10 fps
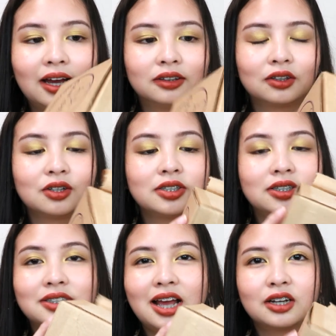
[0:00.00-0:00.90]
candles
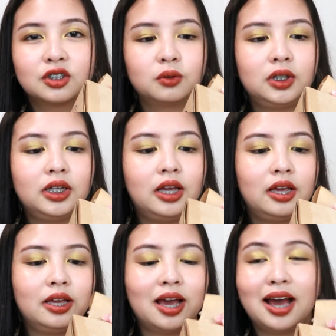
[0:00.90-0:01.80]
is actually
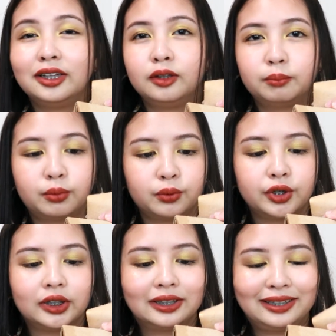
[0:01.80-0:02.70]
a
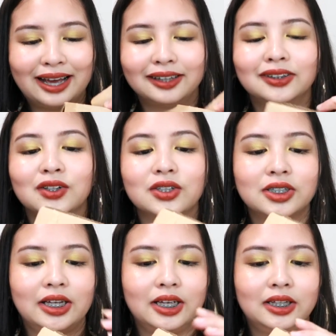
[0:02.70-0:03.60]
hand-poured
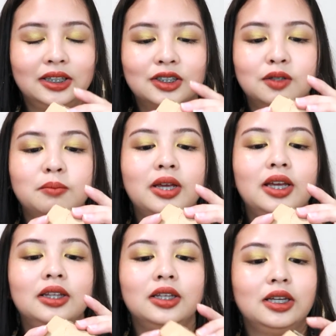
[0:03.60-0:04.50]
candles, and it's
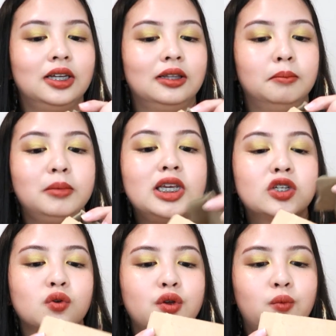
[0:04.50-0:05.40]
made in
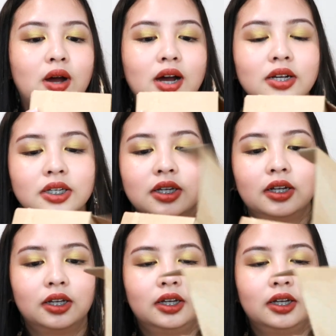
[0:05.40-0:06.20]
Bishoy wax.